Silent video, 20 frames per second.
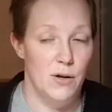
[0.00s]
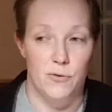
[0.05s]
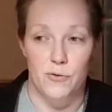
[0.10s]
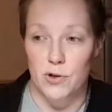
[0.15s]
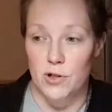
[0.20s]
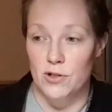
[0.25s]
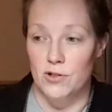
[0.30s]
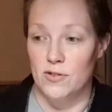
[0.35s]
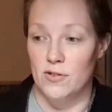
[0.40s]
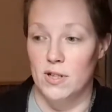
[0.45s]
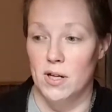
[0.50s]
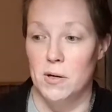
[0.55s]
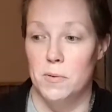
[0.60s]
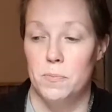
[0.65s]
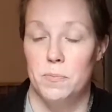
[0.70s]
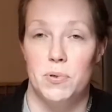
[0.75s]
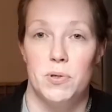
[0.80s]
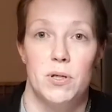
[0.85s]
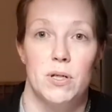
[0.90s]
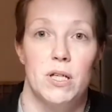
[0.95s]
First
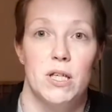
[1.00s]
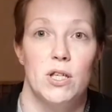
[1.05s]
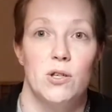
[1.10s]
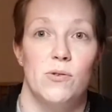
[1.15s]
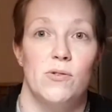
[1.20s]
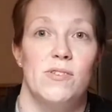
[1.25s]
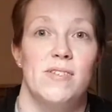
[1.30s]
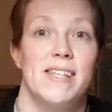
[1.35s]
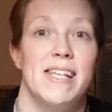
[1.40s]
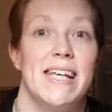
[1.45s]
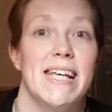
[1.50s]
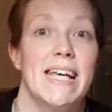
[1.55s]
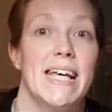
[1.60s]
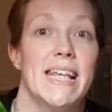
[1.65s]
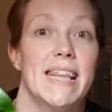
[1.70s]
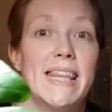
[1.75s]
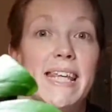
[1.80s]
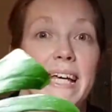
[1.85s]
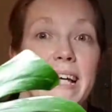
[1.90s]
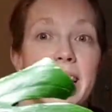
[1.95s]
up, you
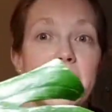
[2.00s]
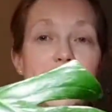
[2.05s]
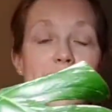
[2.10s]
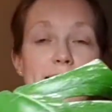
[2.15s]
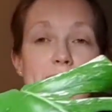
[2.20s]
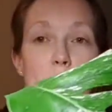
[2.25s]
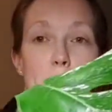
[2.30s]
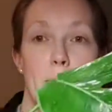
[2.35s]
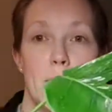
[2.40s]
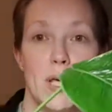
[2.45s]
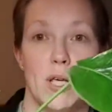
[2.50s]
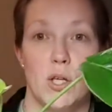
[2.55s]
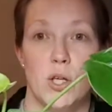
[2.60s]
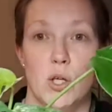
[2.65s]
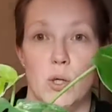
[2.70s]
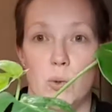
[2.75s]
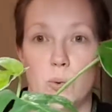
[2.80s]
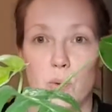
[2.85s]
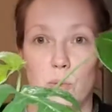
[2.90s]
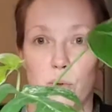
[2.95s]
see this
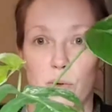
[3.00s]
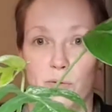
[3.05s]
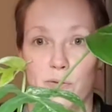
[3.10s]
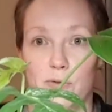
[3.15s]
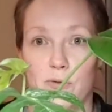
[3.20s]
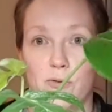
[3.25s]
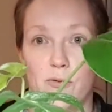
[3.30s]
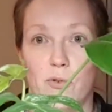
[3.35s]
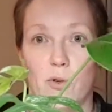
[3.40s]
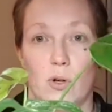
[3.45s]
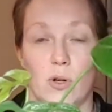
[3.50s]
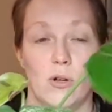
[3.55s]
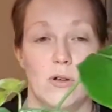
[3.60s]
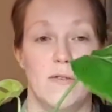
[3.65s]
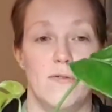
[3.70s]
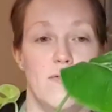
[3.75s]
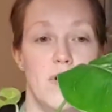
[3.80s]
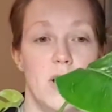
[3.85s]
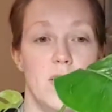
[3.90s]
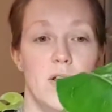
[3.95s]

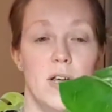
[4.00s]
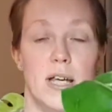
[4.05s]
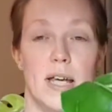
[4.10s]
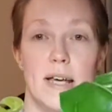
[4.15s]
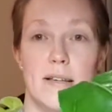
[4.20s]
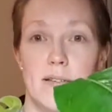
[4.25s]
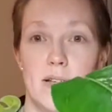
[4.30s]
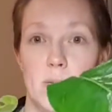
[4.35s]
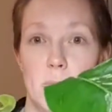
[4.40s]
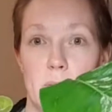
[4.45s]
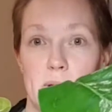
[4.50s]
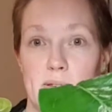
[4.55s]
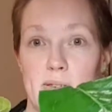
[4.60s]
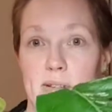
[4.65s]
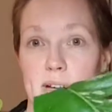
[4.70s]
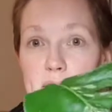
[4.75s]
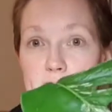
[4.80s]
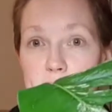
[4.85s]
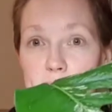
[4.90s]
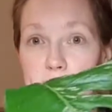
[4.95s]
beautiful variegated
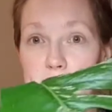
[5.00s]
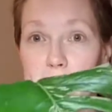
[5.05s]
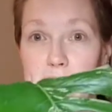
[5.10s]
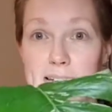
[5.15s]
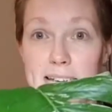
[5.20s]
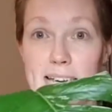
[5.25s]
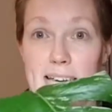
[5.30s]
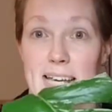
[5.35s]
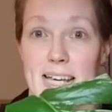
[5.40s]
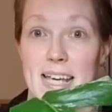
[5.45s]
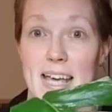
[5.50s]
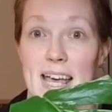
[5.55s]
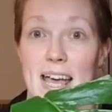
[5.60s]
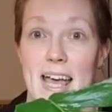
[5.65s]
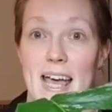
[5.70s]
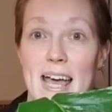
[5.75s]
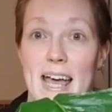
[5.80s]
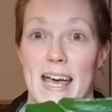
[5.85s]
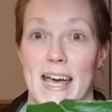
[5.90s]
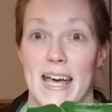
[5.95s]
monstera cutting.
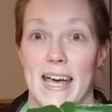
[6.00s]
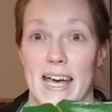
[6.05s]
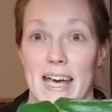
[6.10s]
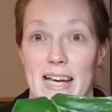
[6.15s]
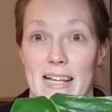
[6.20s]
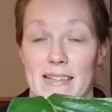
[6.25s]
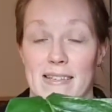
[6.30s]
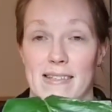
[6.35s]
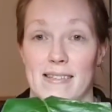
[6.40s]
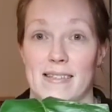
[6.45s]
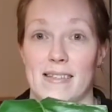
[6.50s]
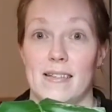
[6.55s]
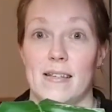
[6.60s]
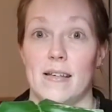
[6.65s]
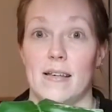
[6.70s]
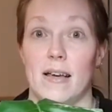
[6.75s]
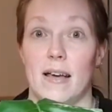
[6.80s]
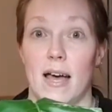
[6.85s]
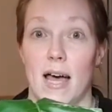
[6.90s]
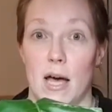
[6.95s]
It's
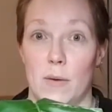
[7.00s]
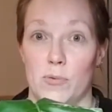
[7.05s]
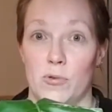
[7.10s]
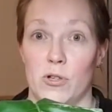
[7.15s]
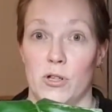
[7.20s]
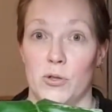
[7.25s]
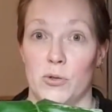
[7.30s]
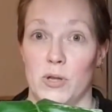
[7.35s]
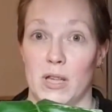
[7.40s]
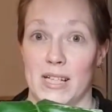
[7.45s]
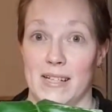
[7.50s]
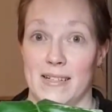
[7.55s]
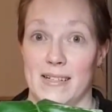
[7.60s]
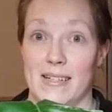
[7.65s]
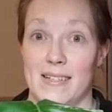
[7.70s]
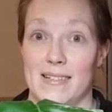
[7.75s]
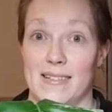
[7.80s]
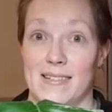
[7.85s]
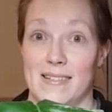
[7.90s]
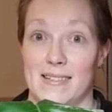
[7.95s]

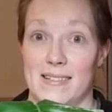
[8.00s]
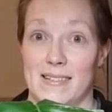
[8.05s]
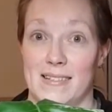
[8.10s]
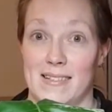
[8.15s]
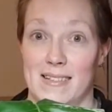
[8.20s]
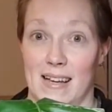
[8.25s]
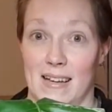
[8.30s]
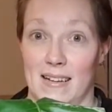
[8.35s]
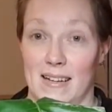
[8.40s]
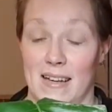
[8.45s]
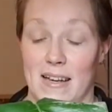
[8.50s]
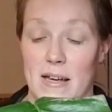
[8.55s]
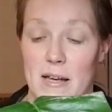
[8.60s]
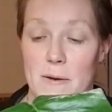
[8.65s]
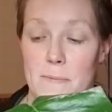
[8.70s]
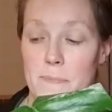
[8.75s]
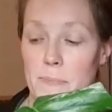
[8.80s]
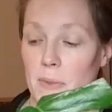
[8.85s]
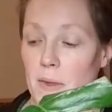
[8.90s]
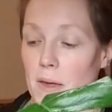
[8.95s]
absolutely stunning.